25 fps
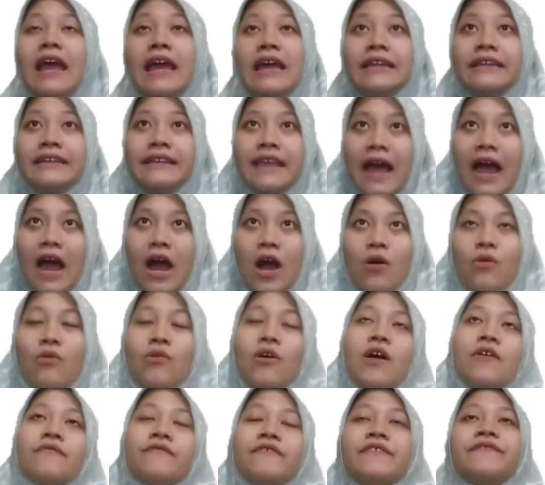
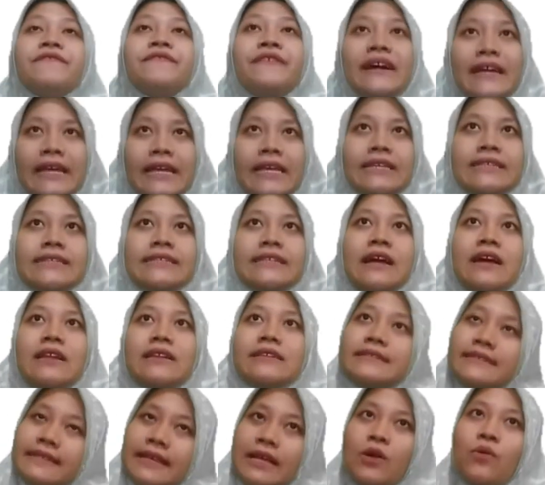Now we focus
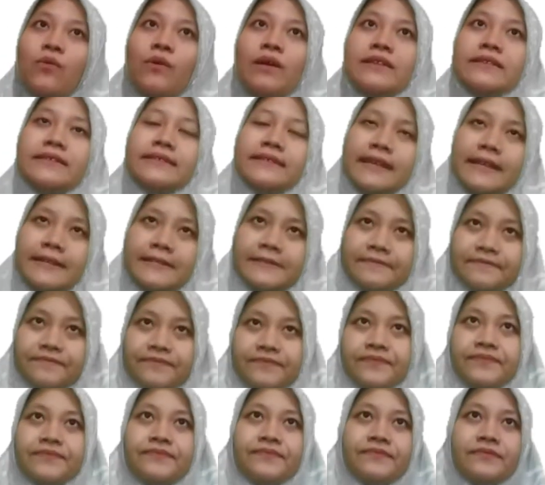on sequencing.
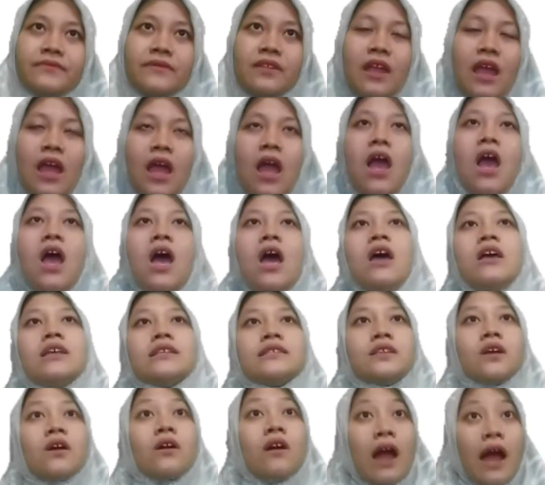
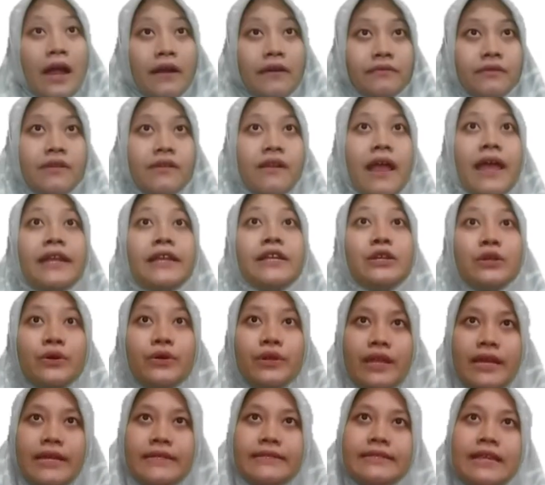So Carter and
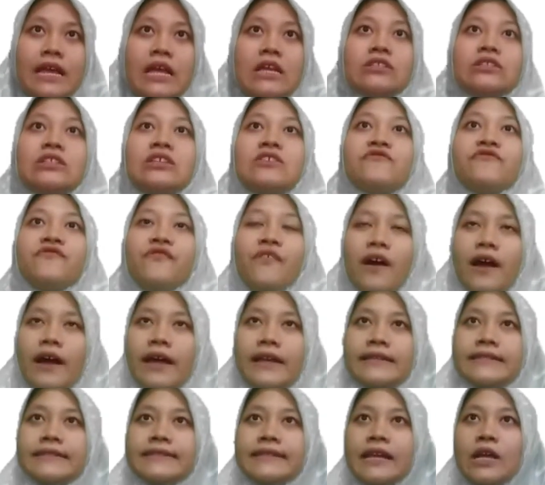Noonan
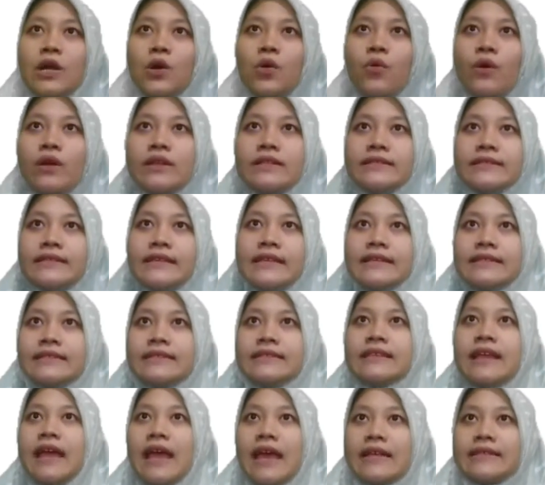define
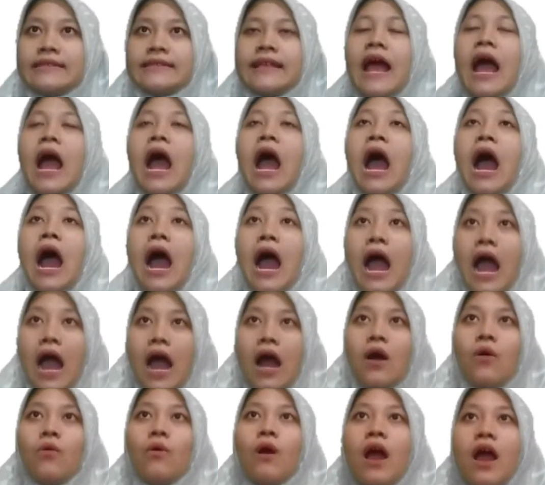sequences as
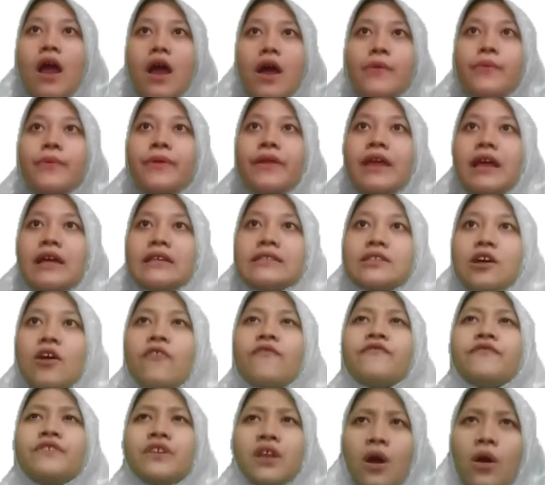how areas
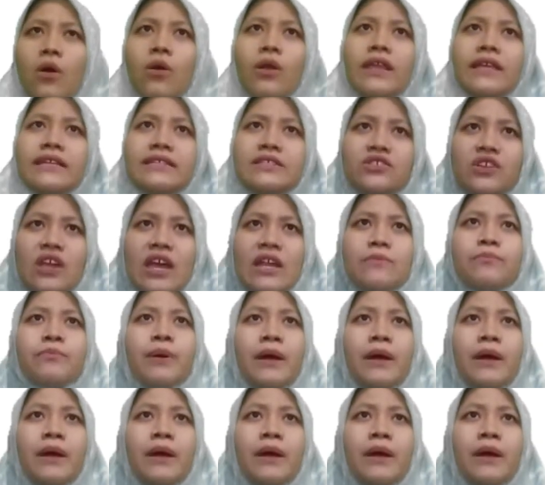of knowledge and